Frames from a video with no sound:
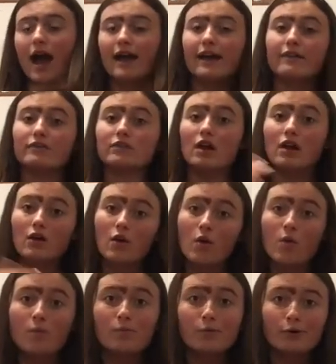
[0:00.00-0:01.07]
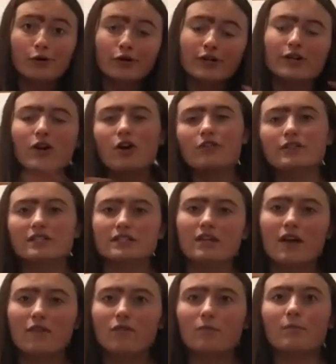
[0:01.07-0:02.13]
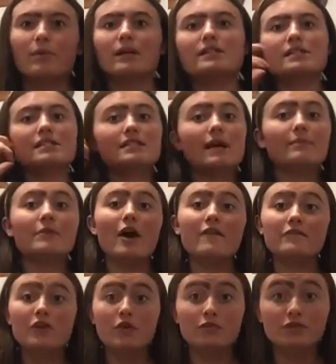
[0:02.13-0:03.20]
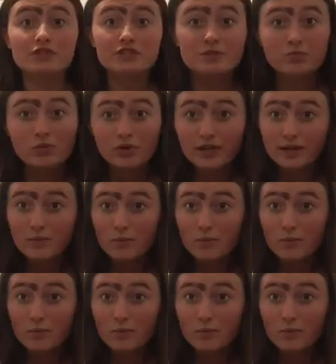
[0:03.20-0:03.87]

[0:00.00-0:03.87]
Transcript: I have a lot of homework and all this stuff, but since I'm not involved with the sport